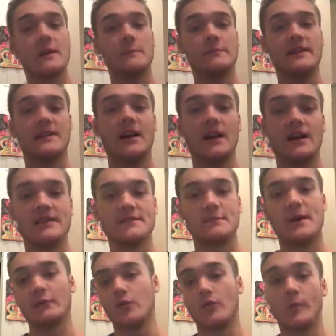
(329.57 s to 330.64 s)
because
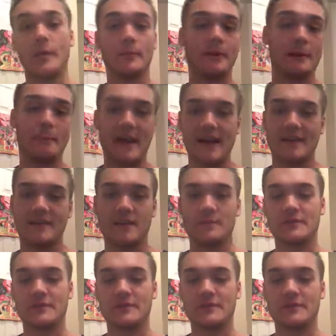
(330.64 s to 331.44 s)
Monroe Republic banned them.